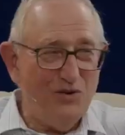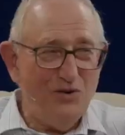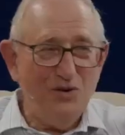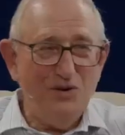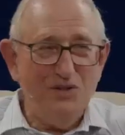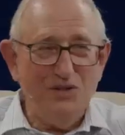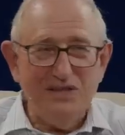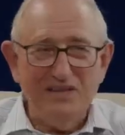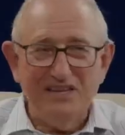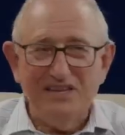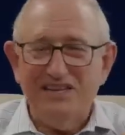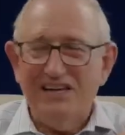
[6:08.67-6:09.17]

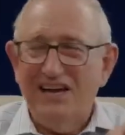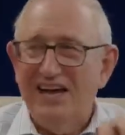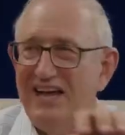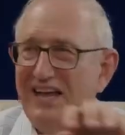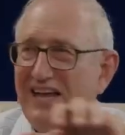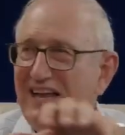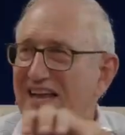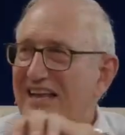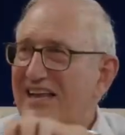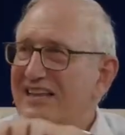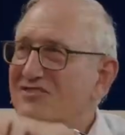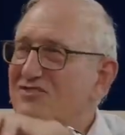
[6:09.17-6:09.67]
all the
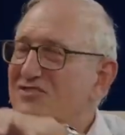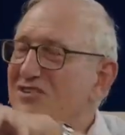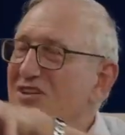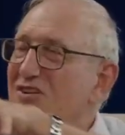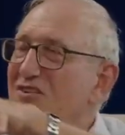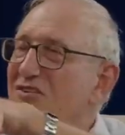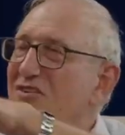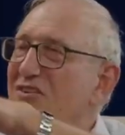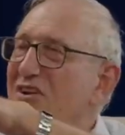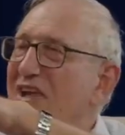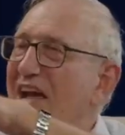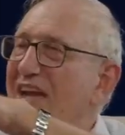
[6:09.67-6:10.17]
dialects
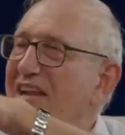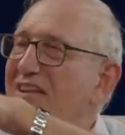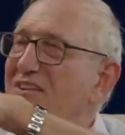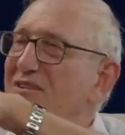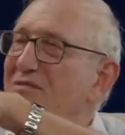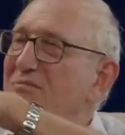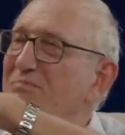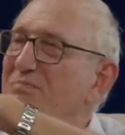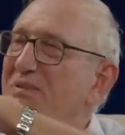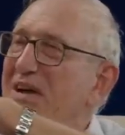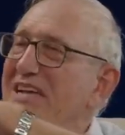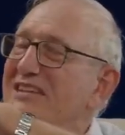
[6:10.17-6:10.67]
and
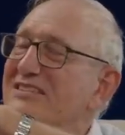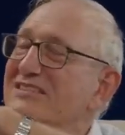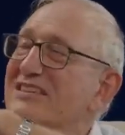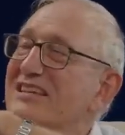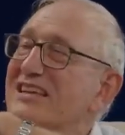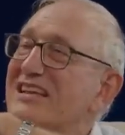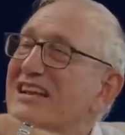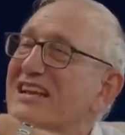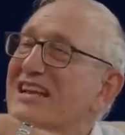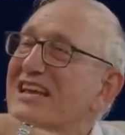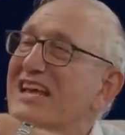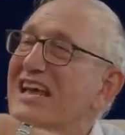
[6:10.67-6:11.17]
created
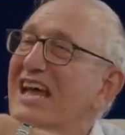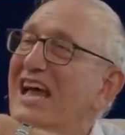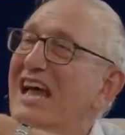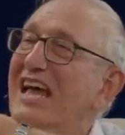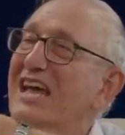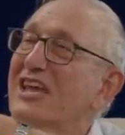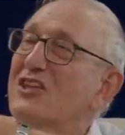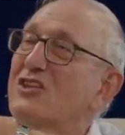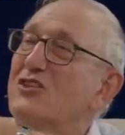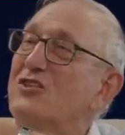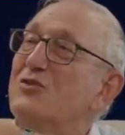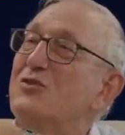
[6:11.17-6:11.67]
basically
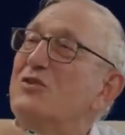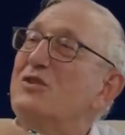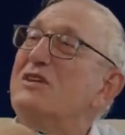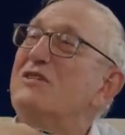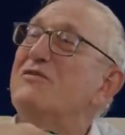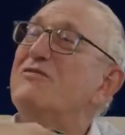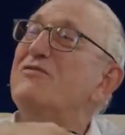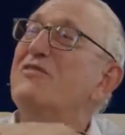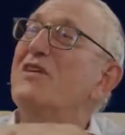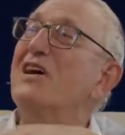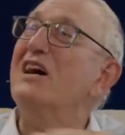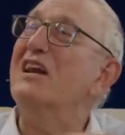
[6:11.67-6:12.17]
a
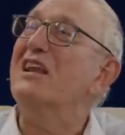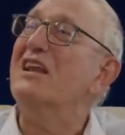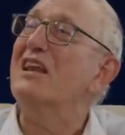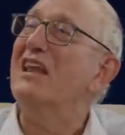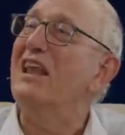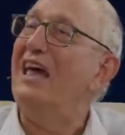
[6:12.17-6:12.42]
unified